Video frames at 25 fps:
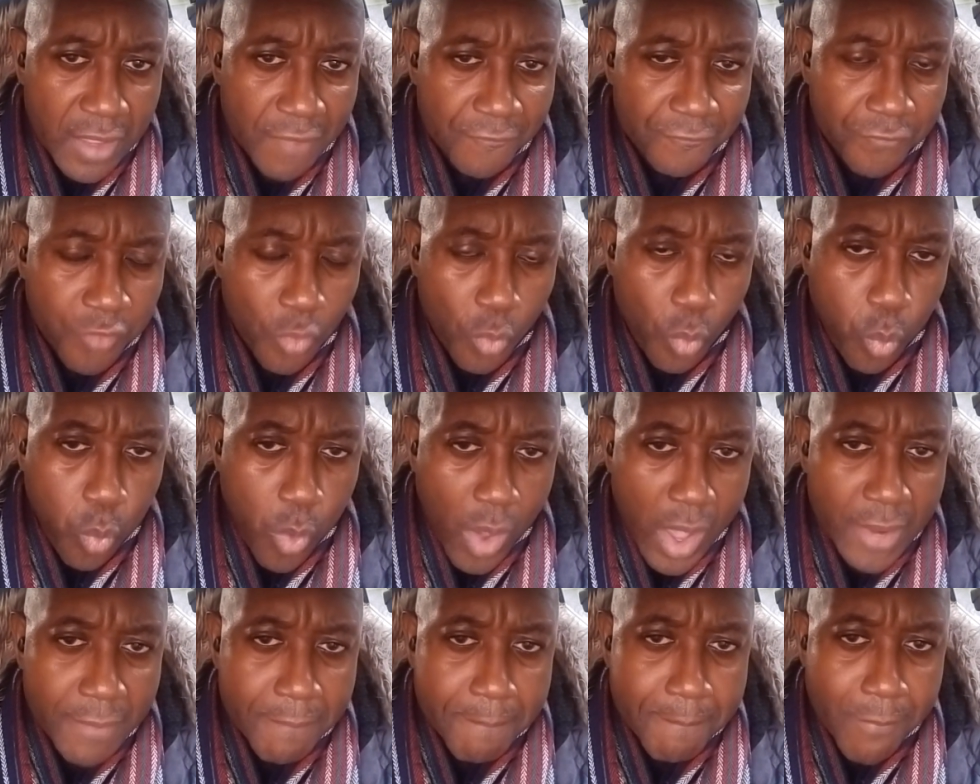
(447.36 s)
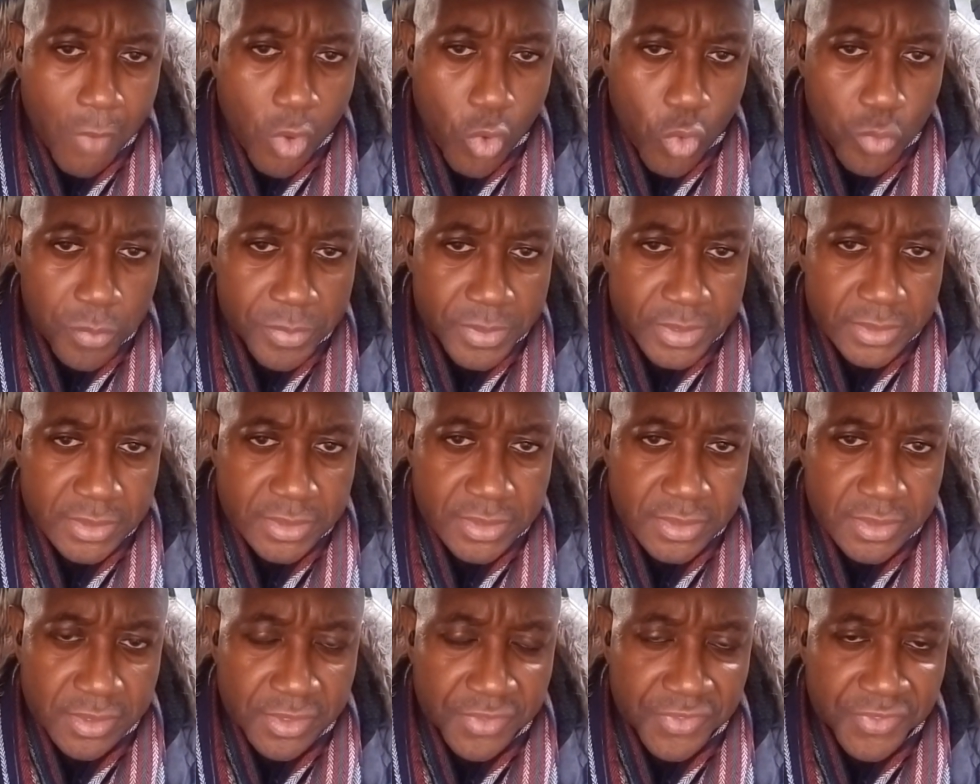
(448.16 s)
for one
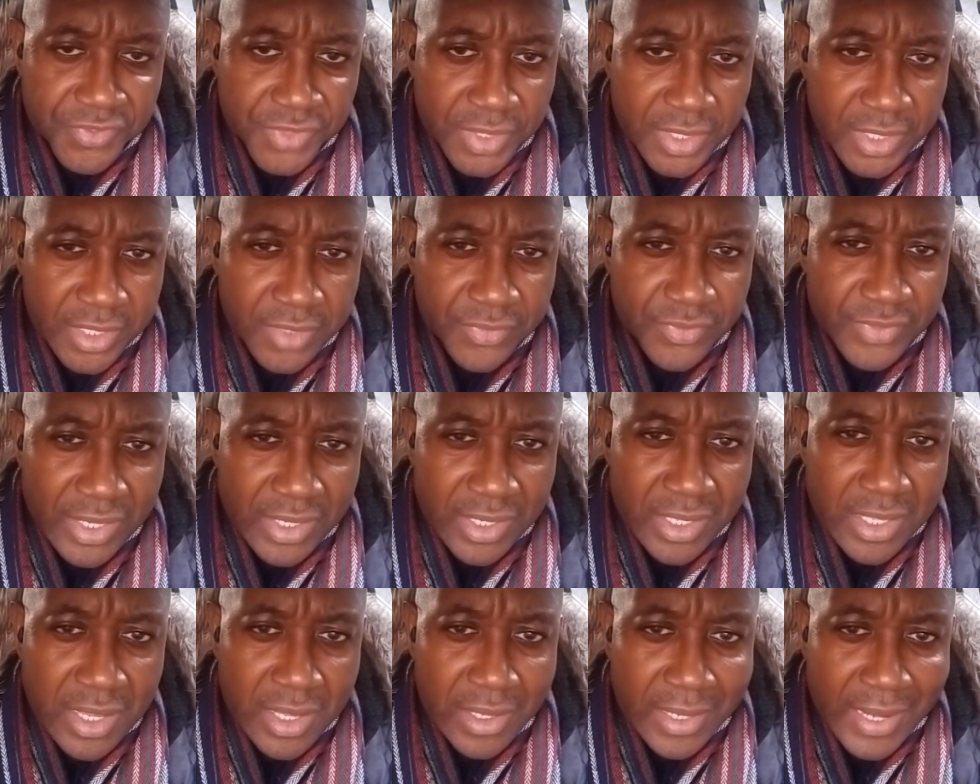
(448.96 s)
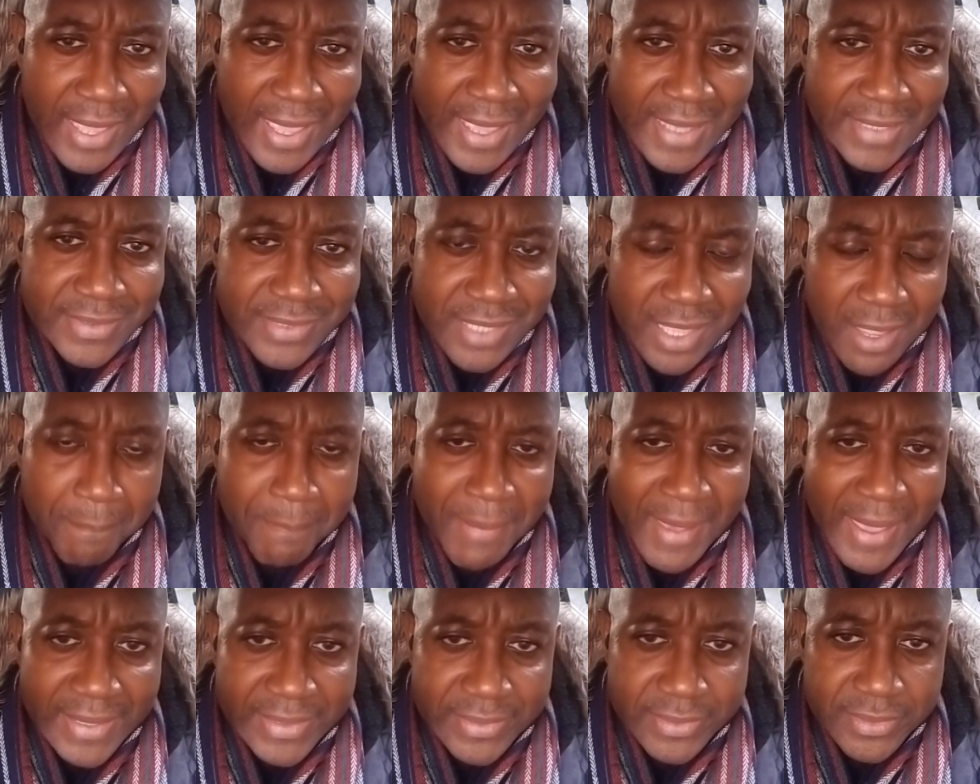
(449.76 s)
moment thinking that God has
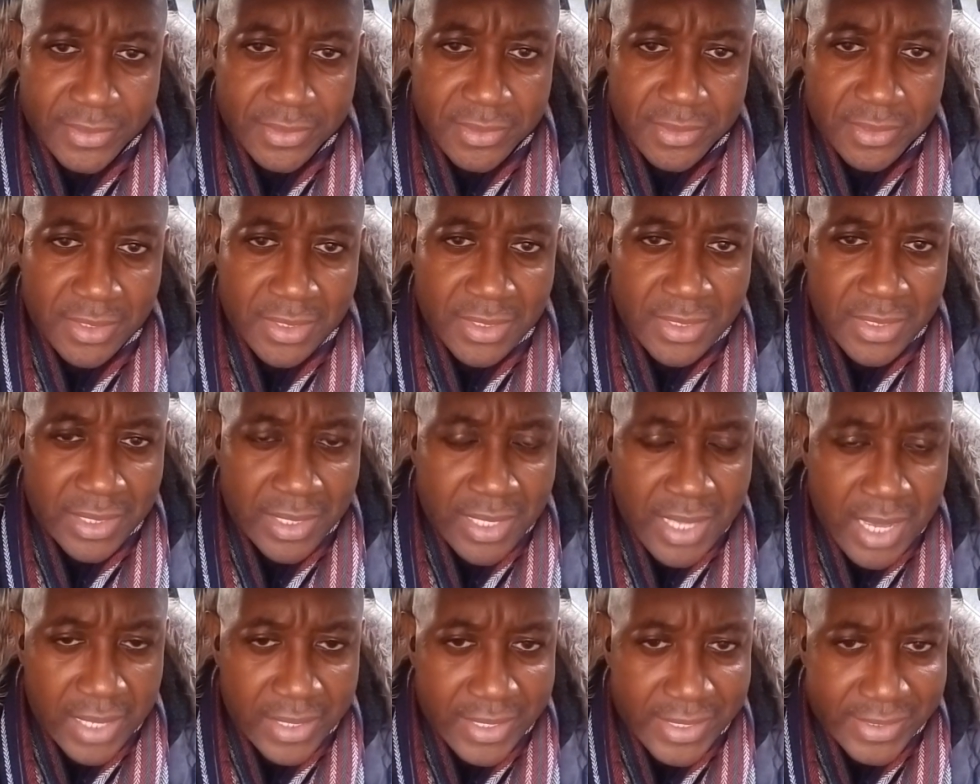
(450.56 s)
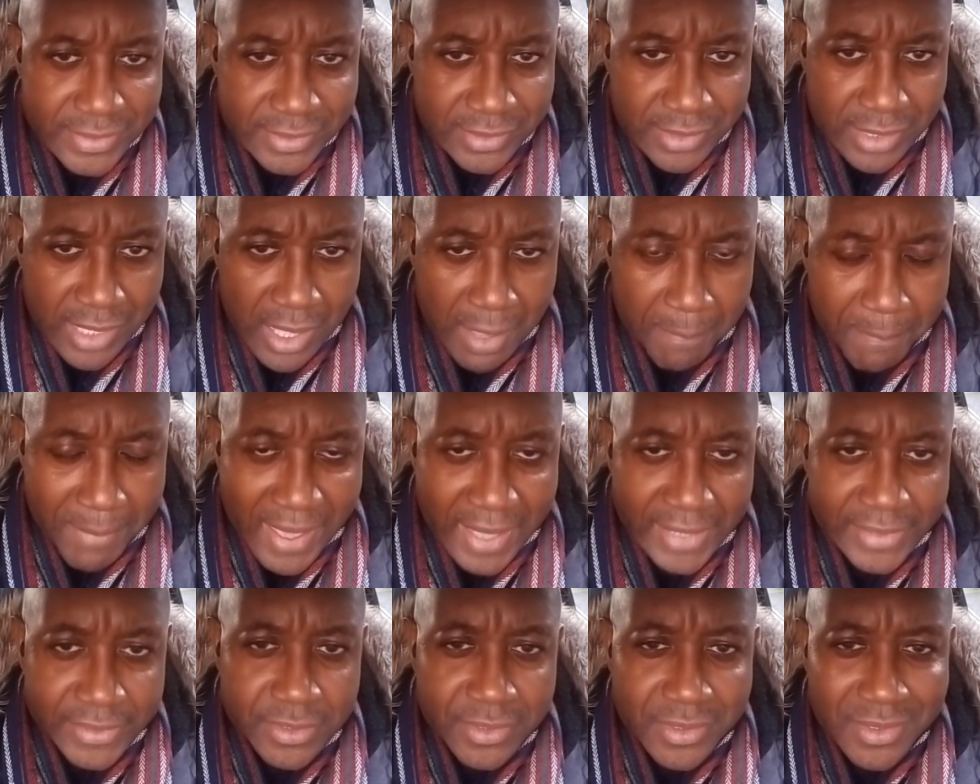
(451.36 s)
abandoned. God hasn't
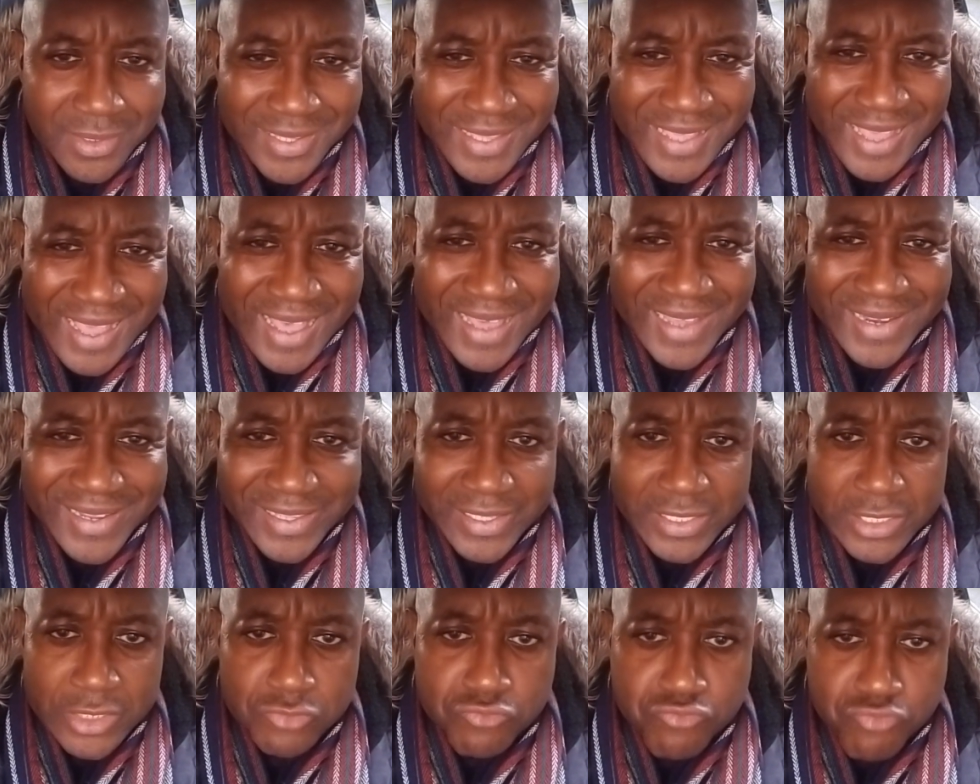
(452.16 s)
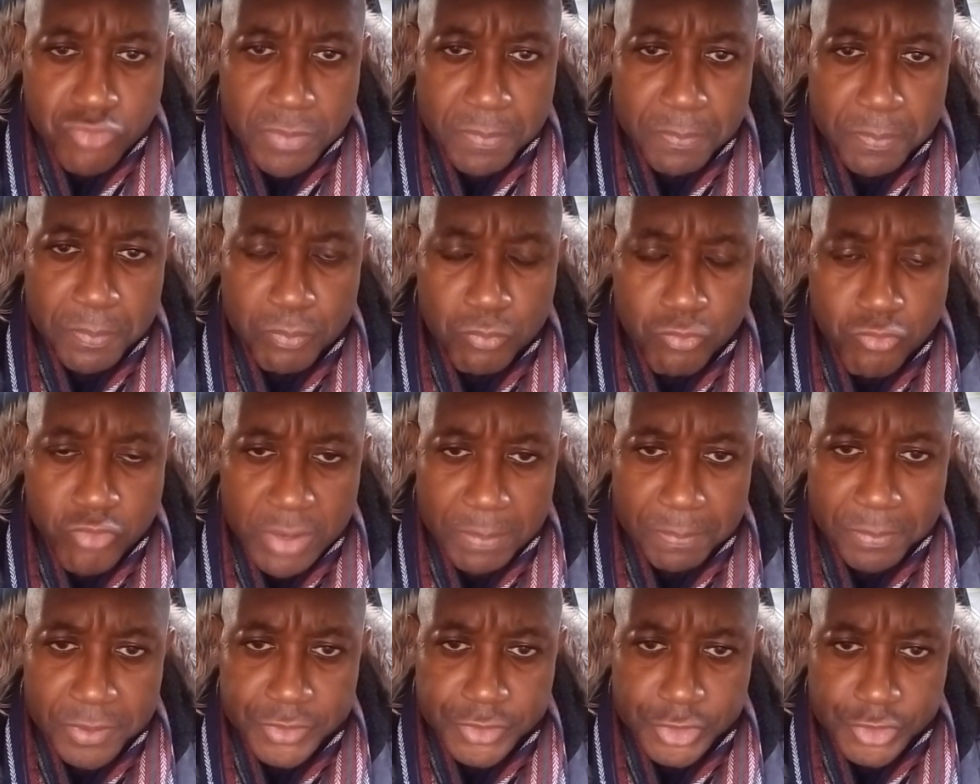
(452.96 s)
abandoned. God is
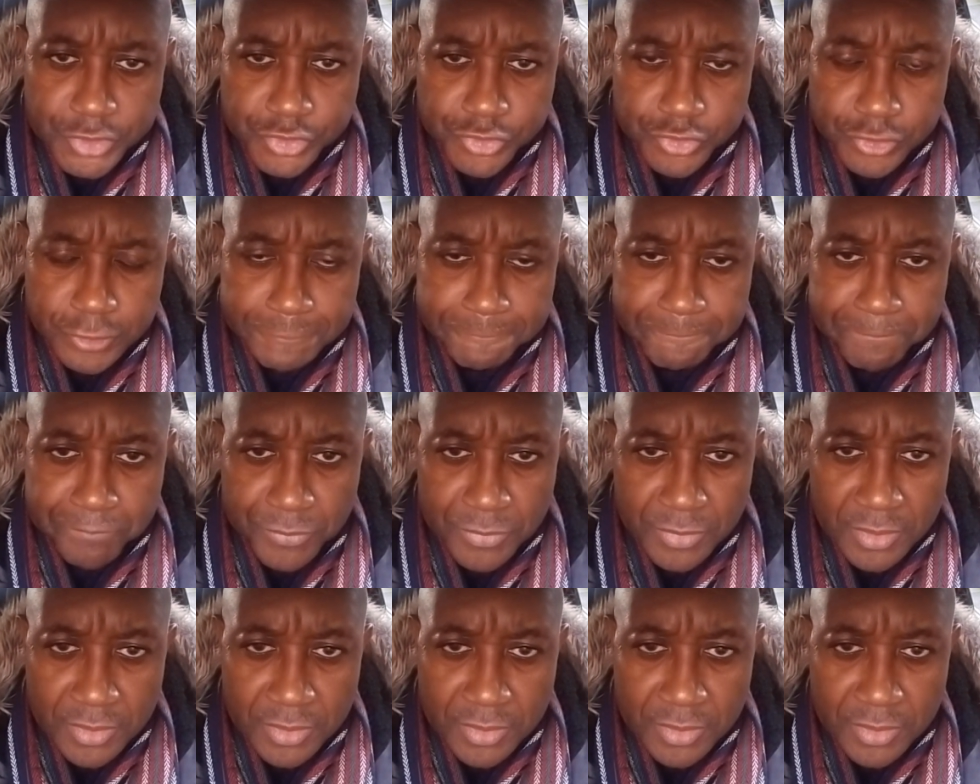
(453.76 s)
repositioning.